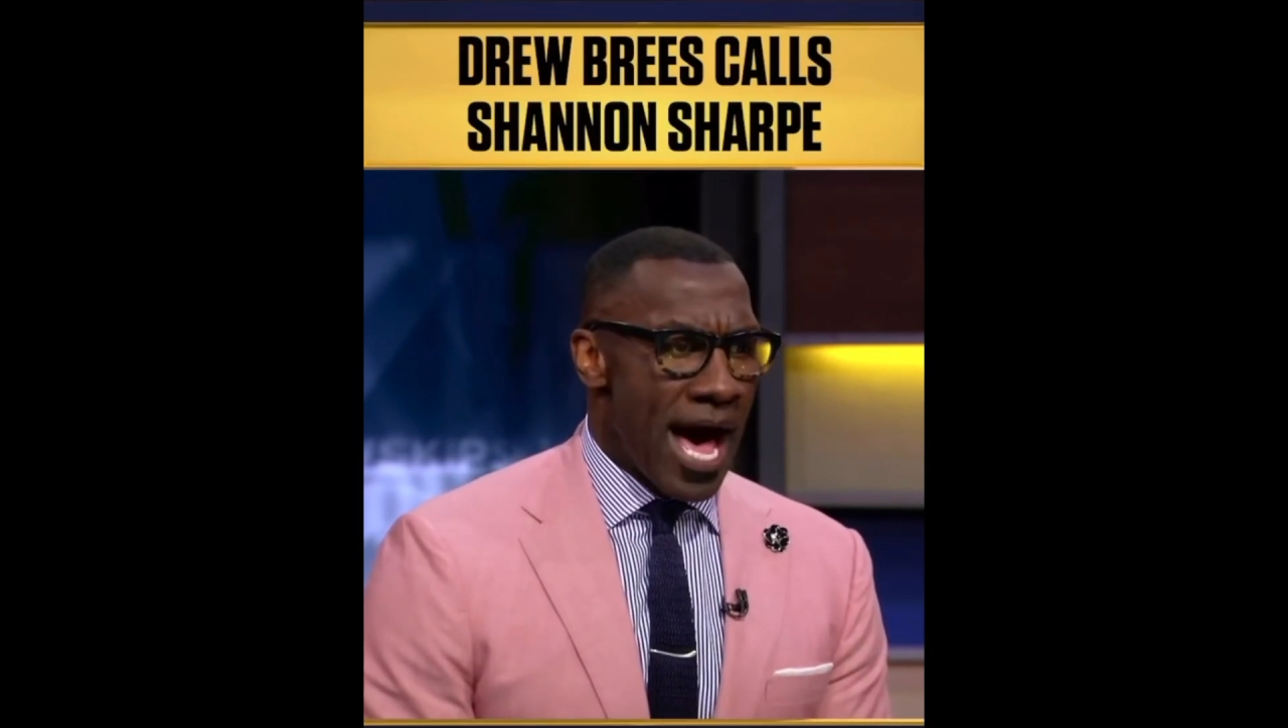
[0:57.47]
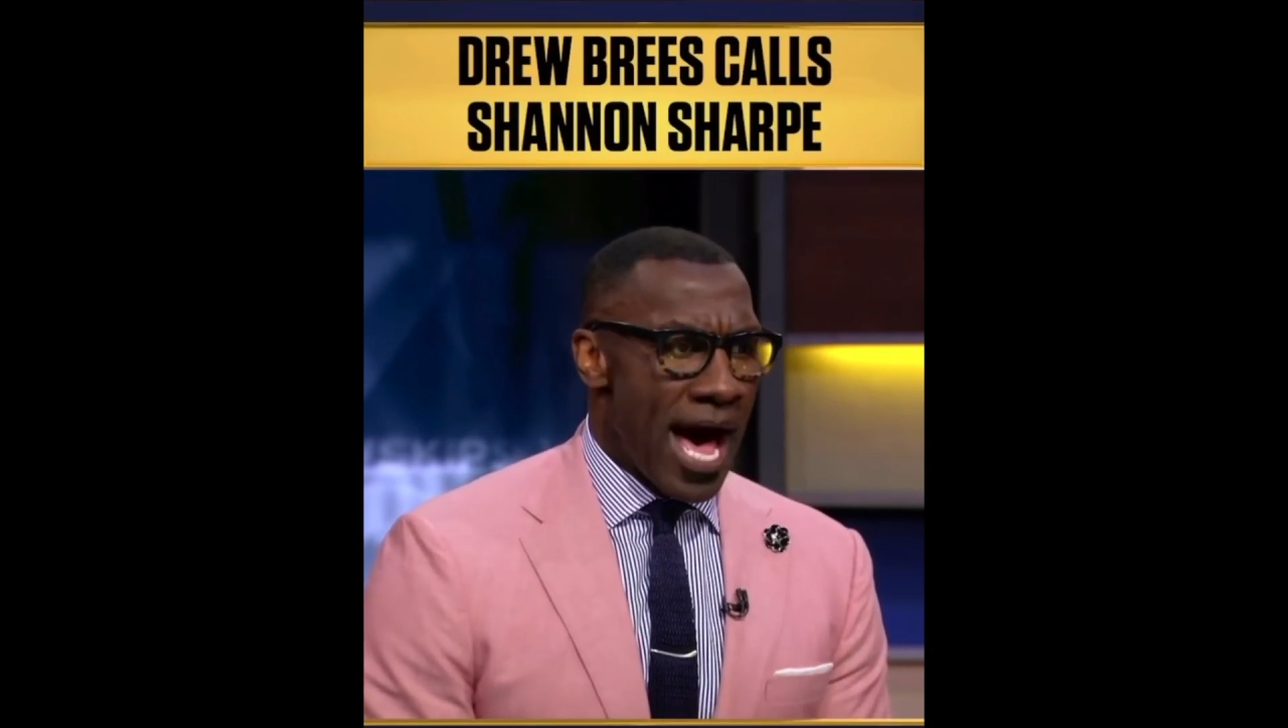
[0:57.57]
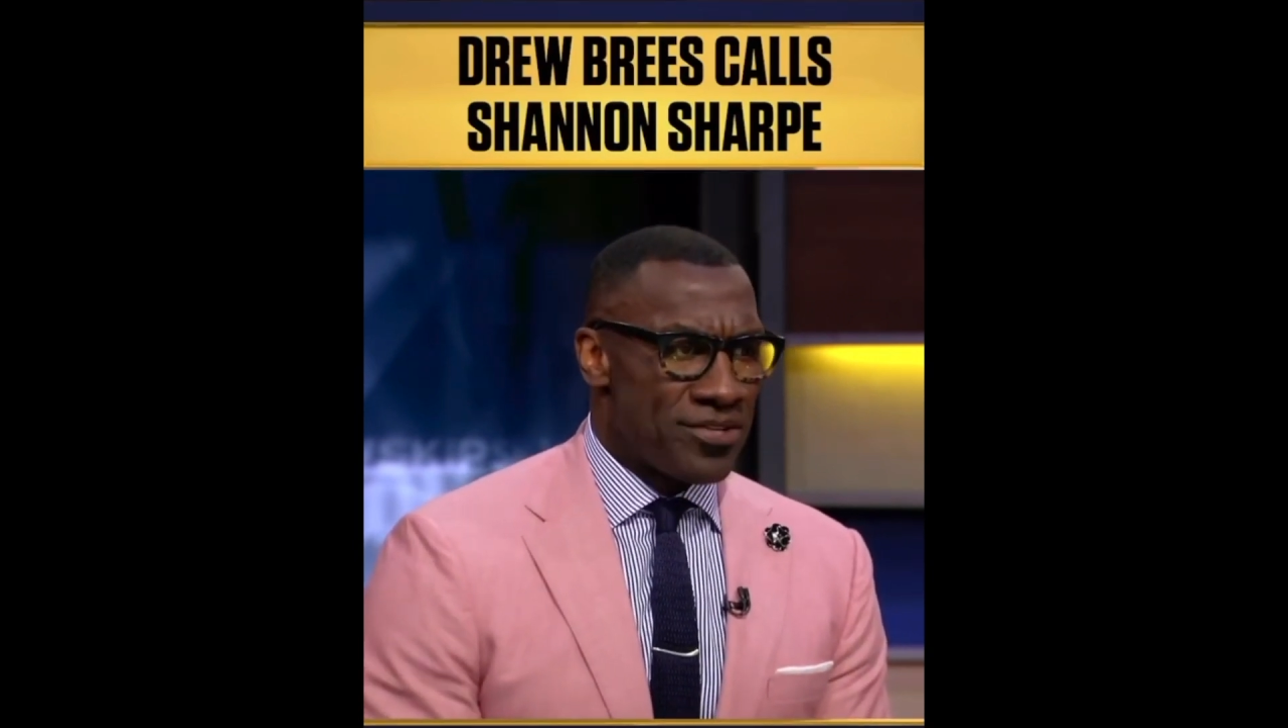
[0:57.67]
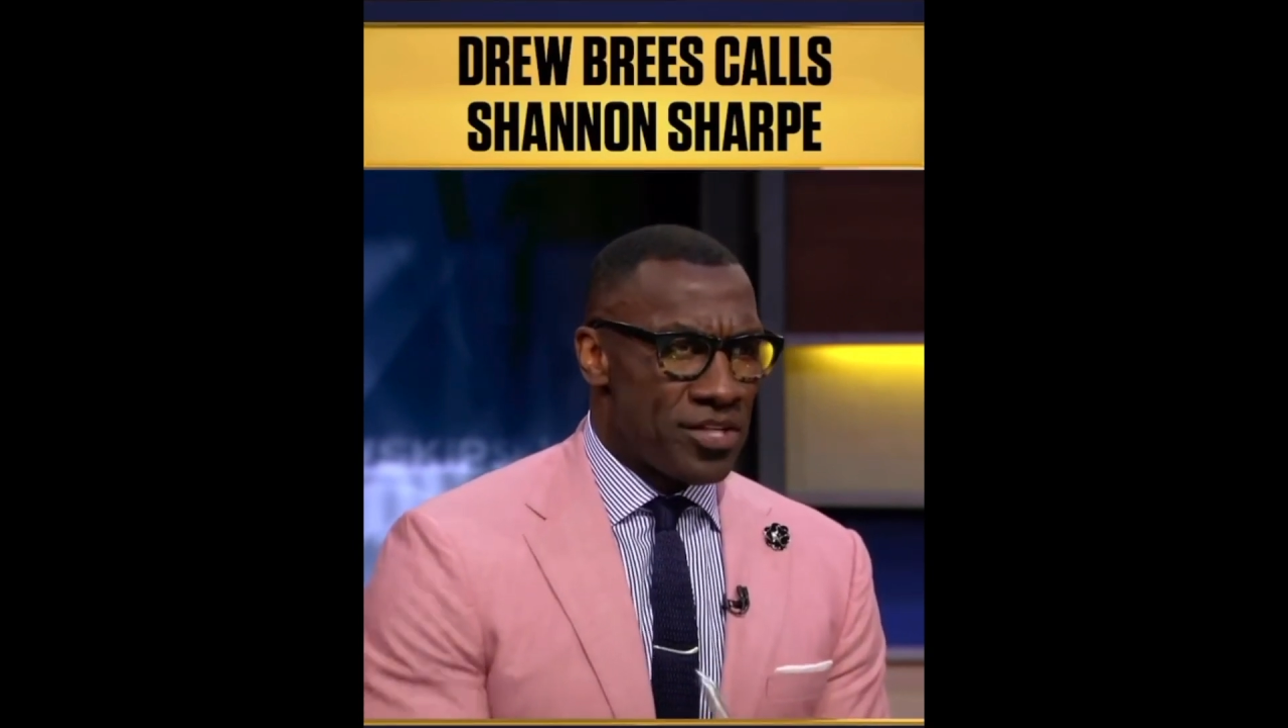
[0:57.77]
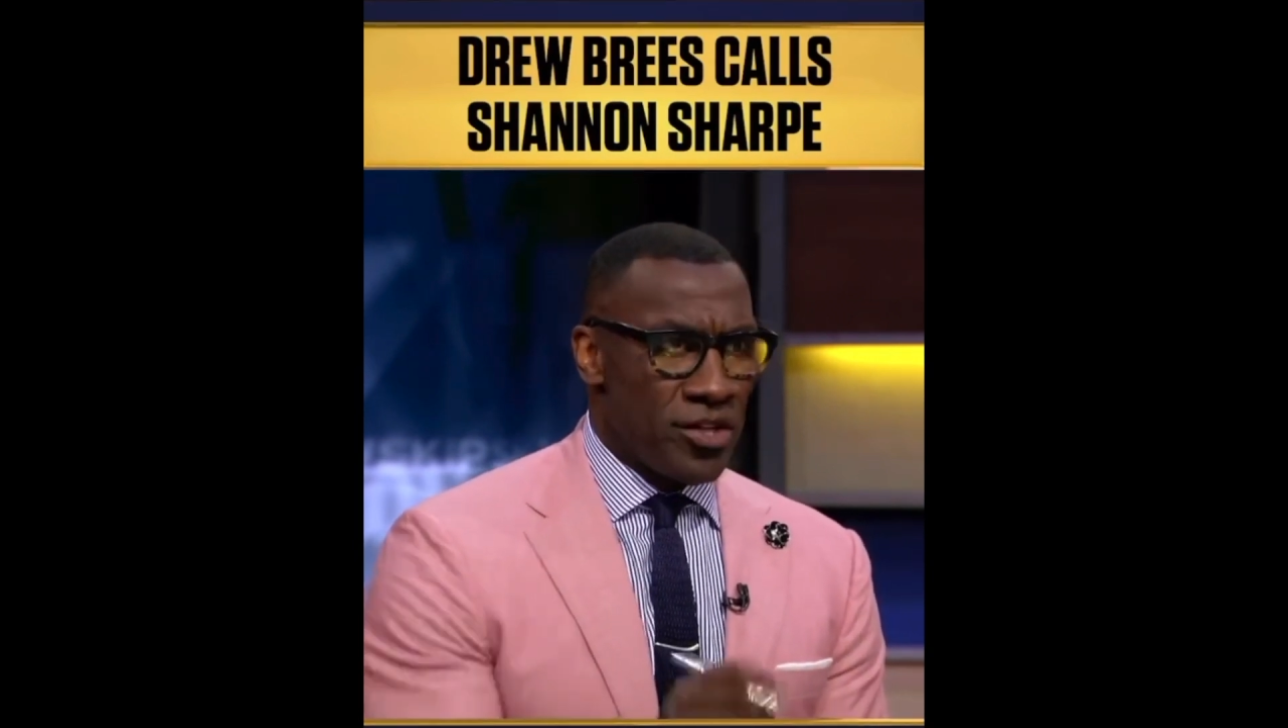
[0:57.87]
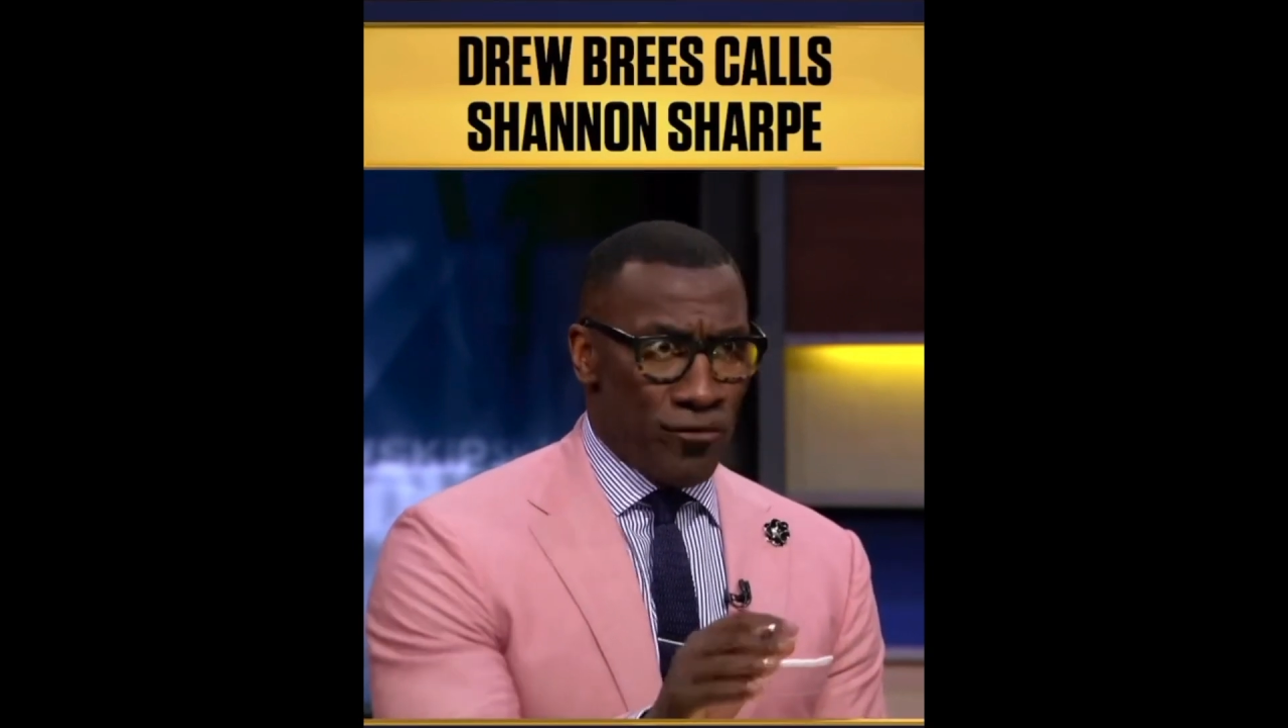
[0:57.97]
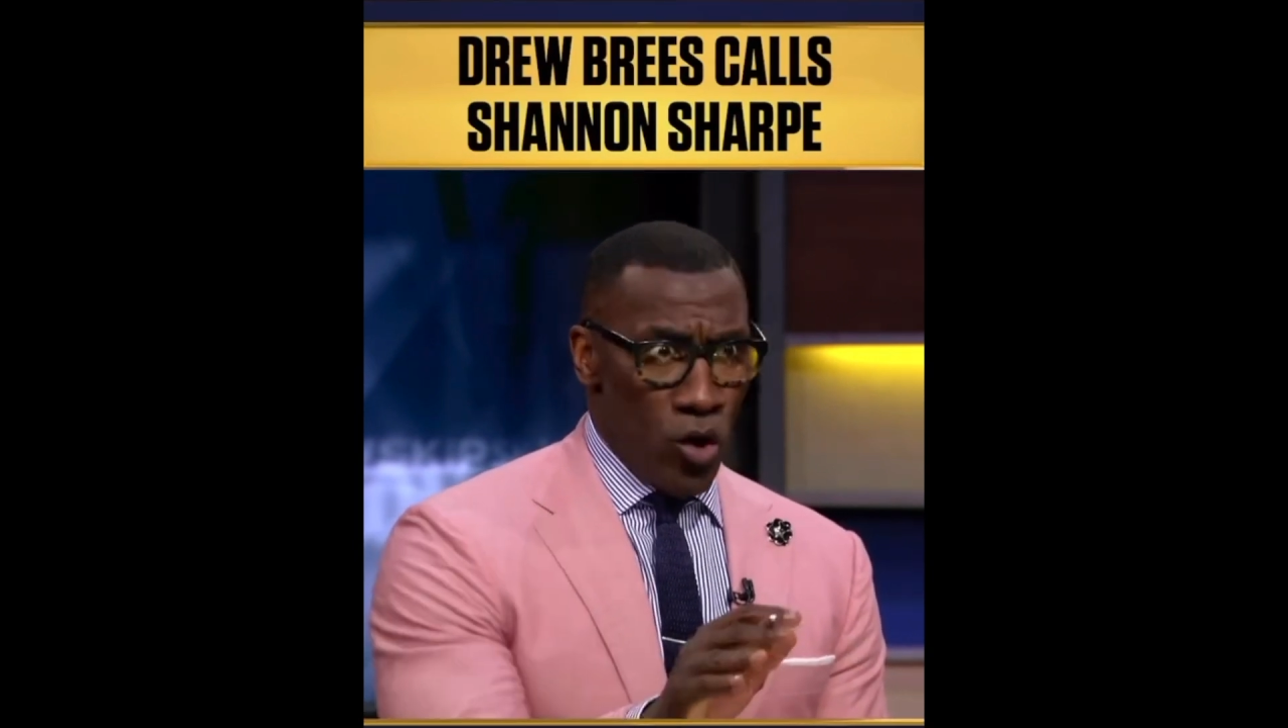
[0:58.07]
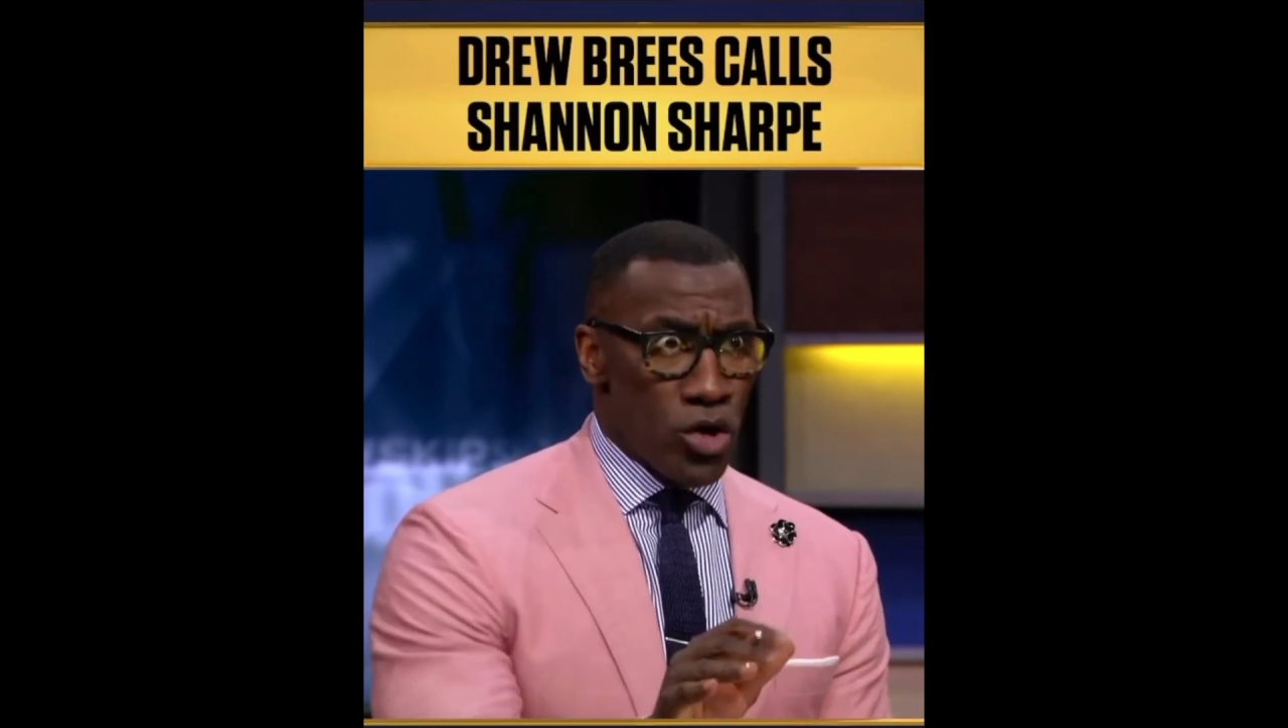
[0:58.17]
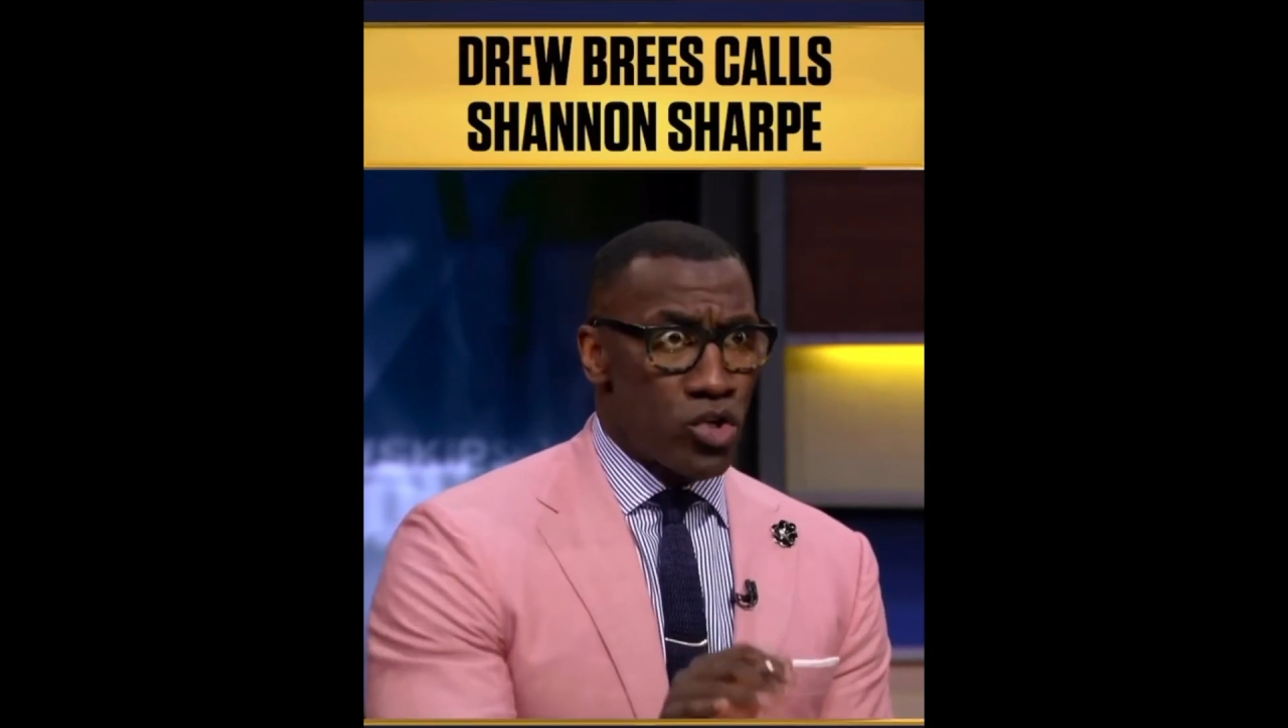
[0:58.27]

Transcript: I said, the floor